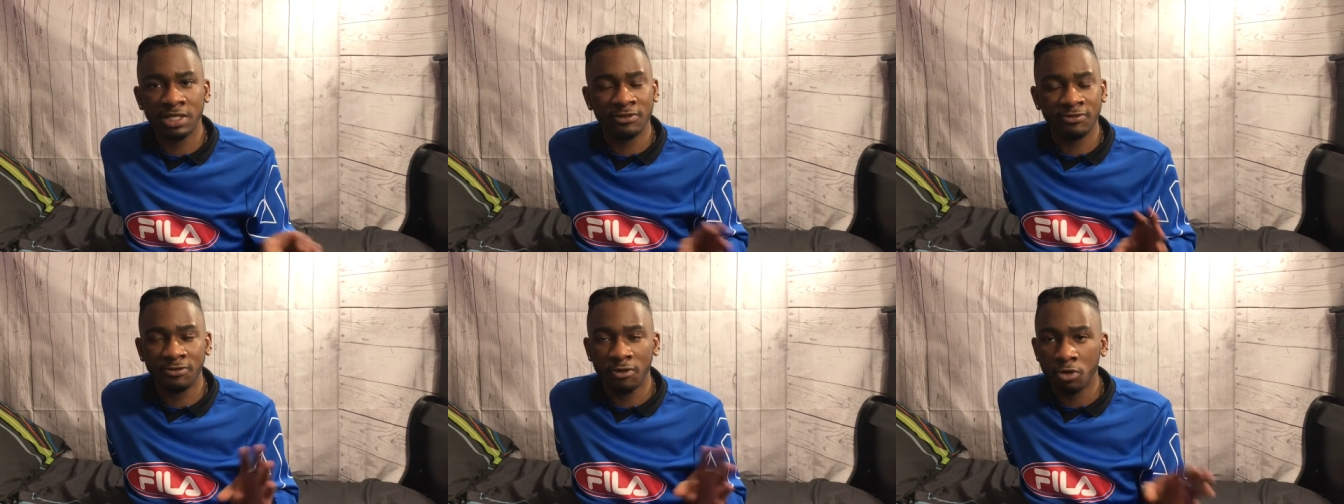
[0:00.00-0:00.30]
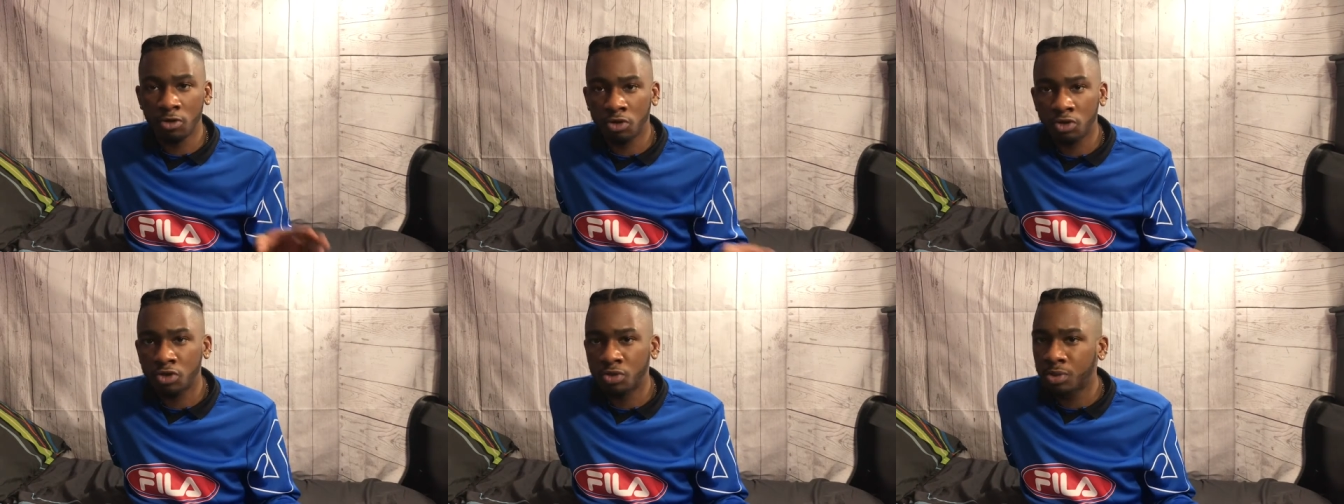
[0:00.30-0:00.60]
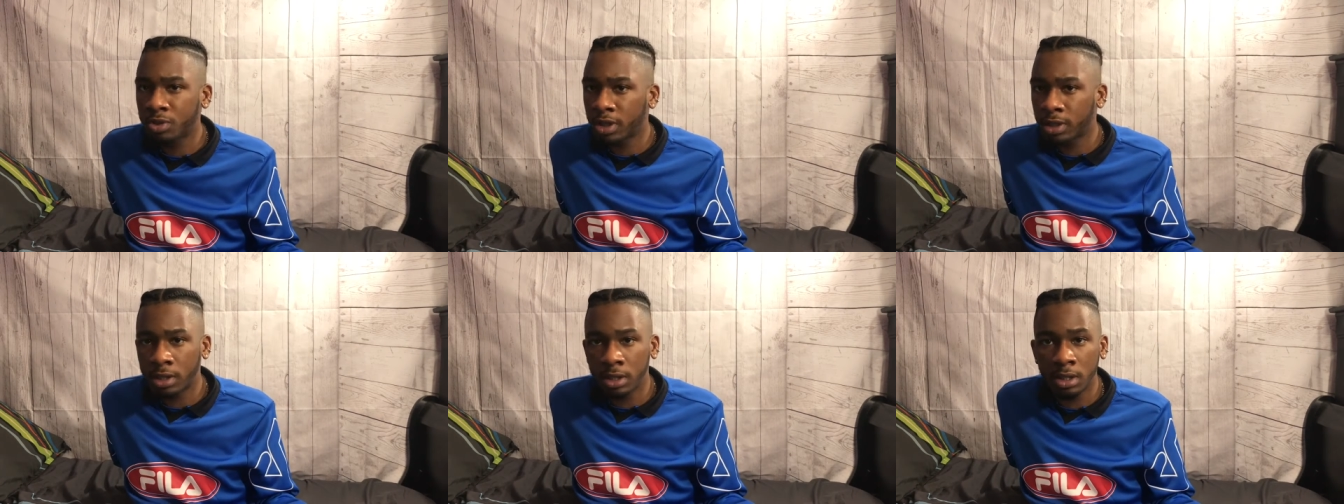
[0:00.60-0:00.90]
His vocals
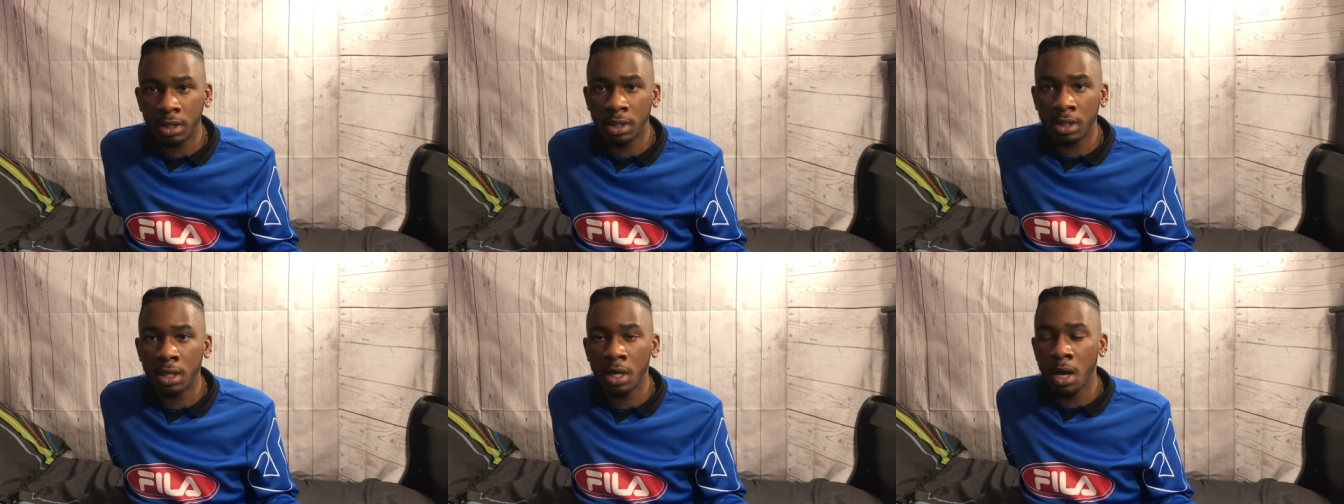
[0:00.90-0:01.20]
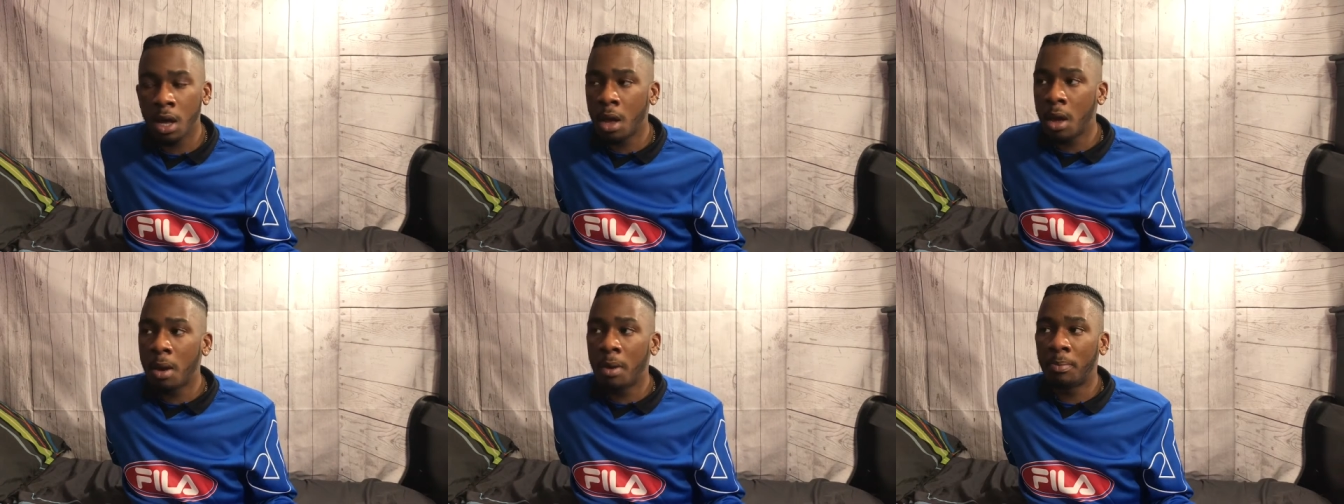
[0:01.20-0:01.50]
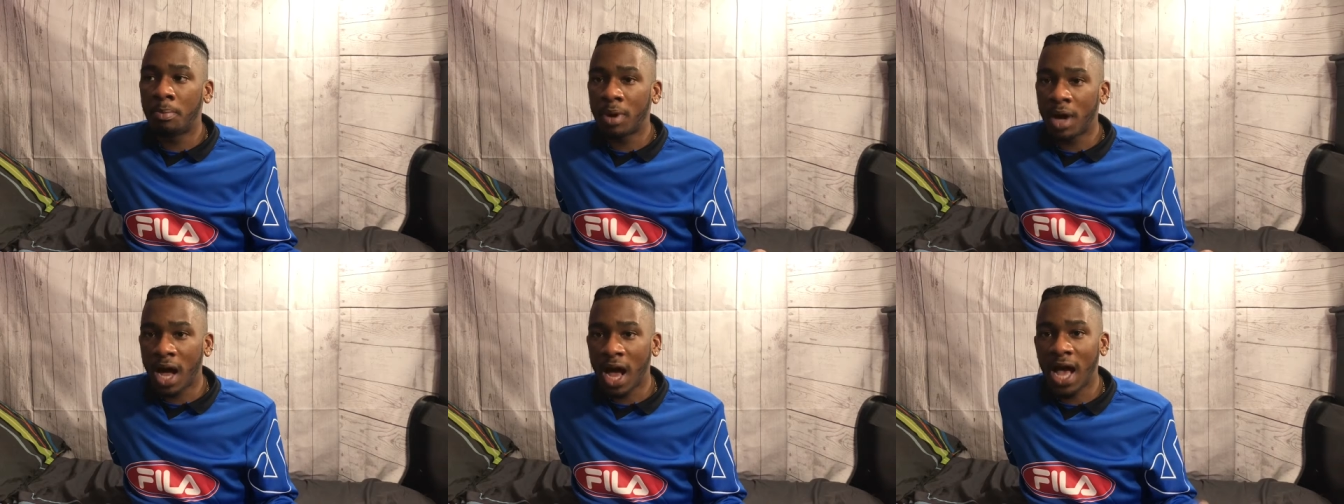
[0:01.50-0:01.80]
were good,
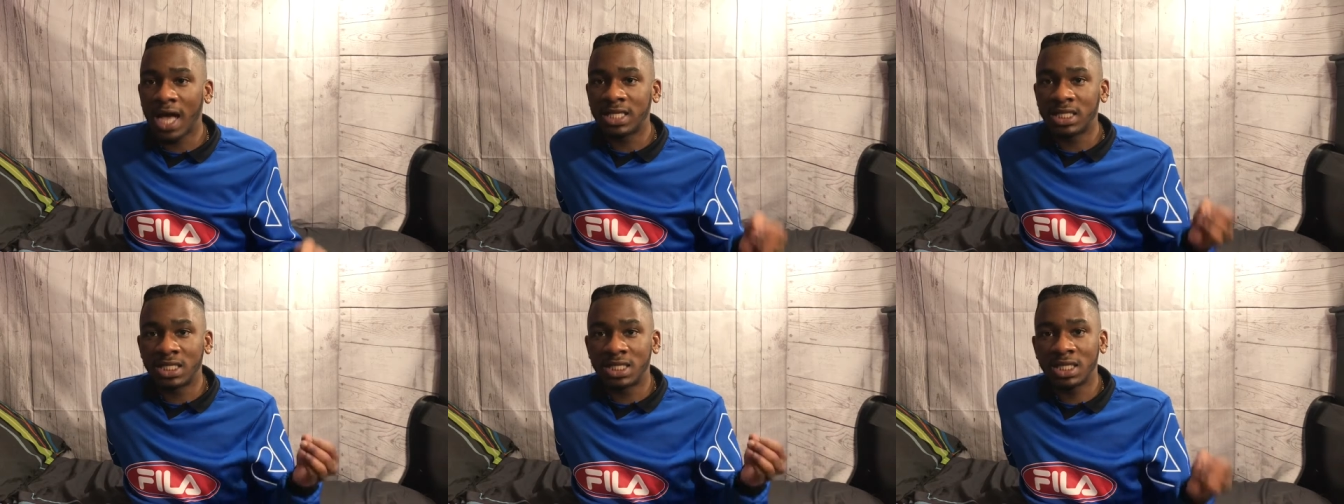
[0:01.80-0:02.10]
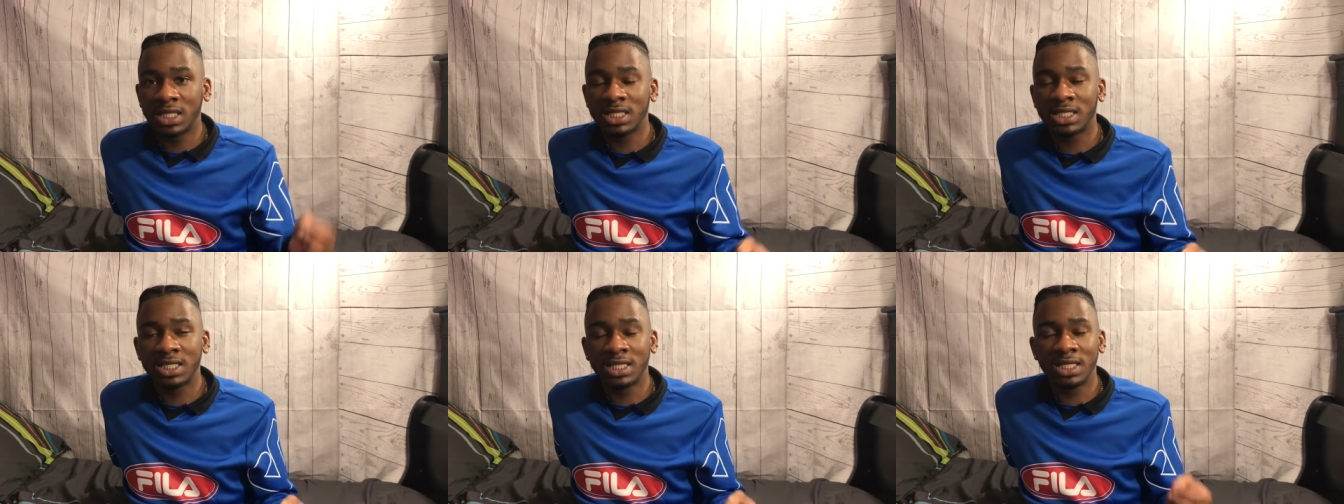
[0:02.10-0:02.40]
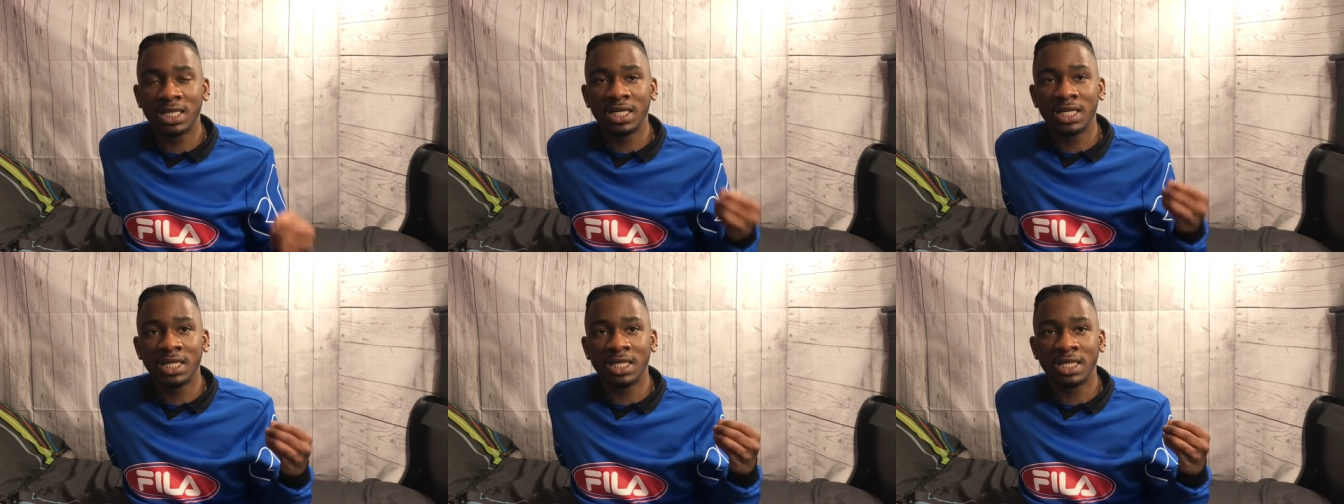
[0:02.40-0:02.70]
but I just
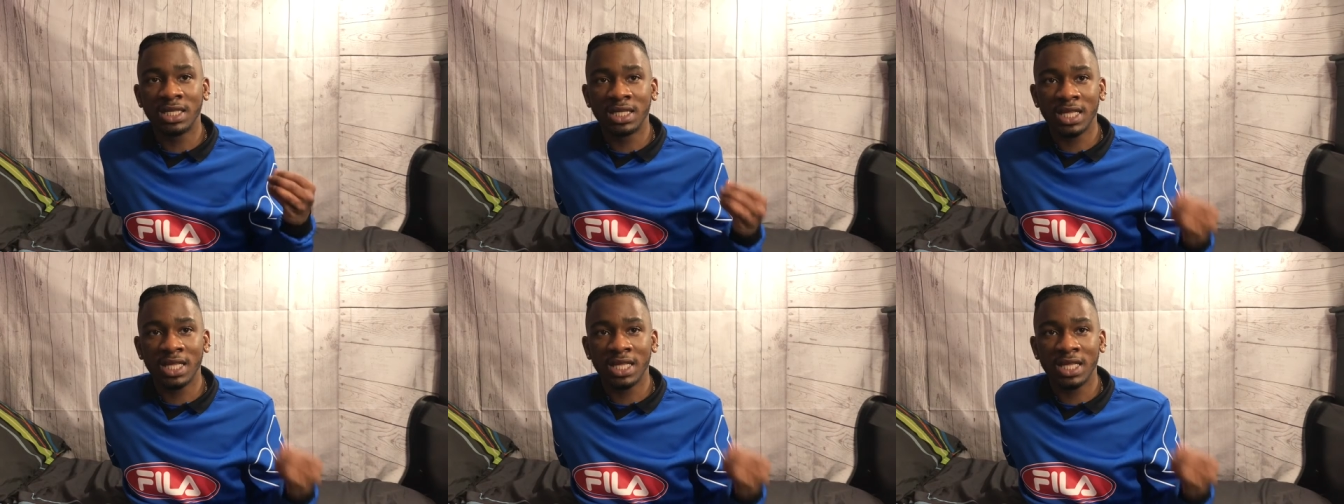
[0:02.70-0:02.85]
didn't